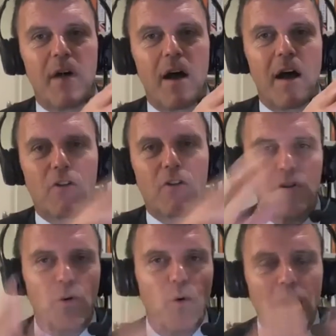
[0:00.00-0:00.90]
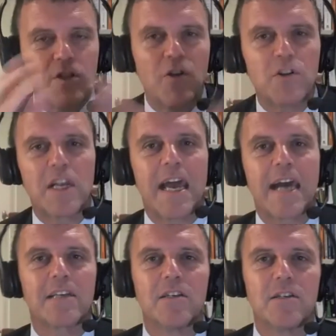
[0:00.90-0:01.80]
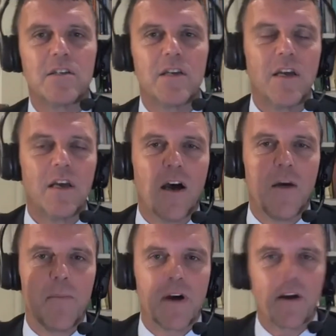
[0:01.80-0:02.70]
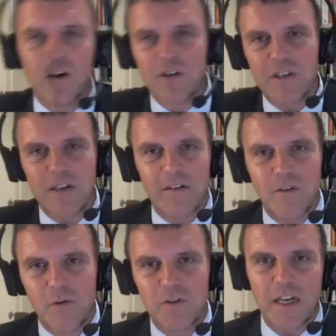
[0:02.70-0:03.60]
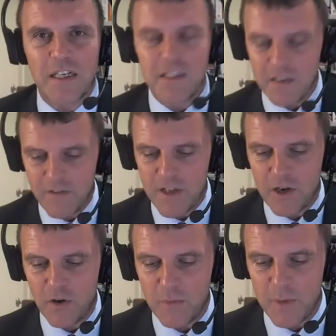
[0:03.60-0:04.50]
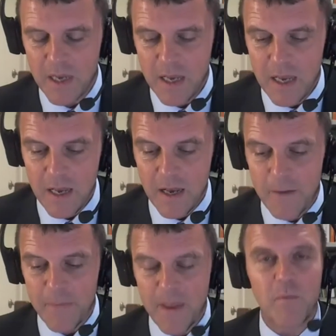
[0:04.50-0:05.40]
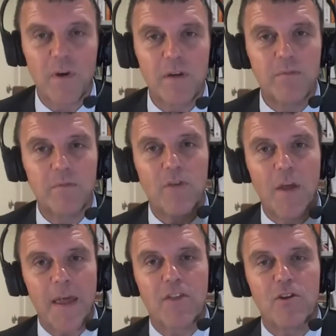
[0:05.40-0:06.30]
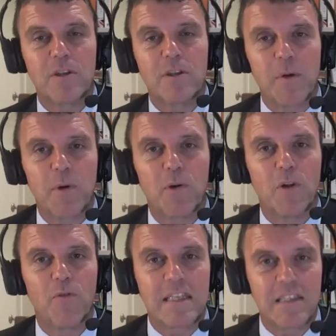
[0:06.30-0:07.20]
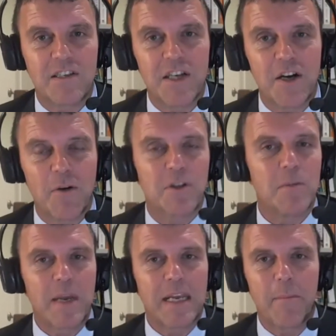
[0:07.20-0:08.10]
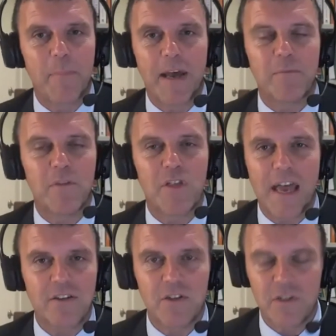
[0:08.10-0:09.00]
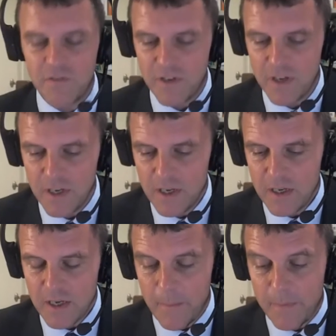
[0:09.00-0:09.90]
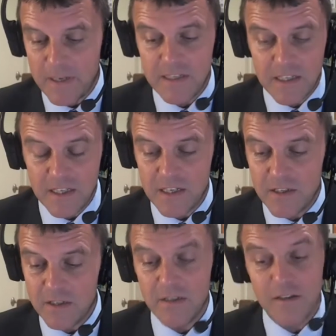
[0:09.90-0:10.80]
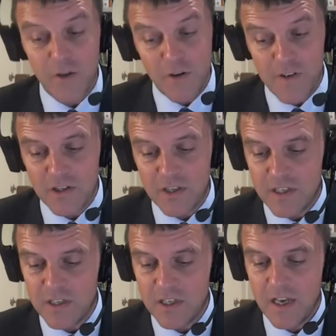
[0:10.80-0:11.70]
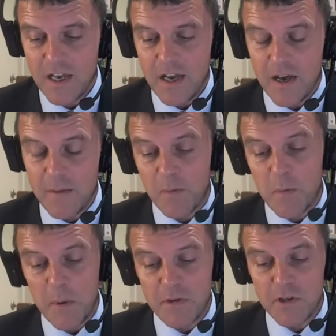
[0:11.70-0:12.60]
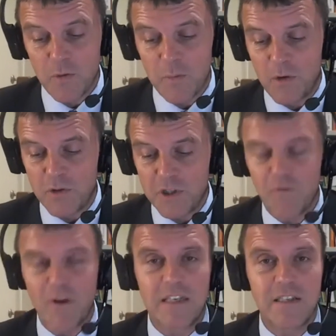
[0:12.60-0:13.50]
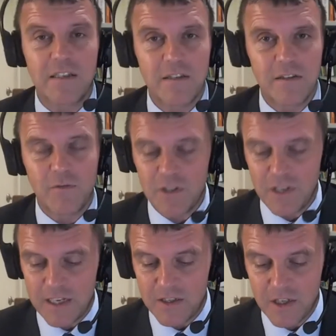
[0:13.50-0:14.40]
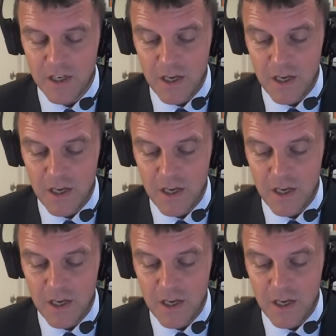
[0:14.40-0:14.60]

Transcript: across all those non-state actors, across all sectors of the economy. And we run that through something we call the Race to Zero, which is a big campaign with thousands of companies, cities, universities, and we'll soon be launching a Race to Resilience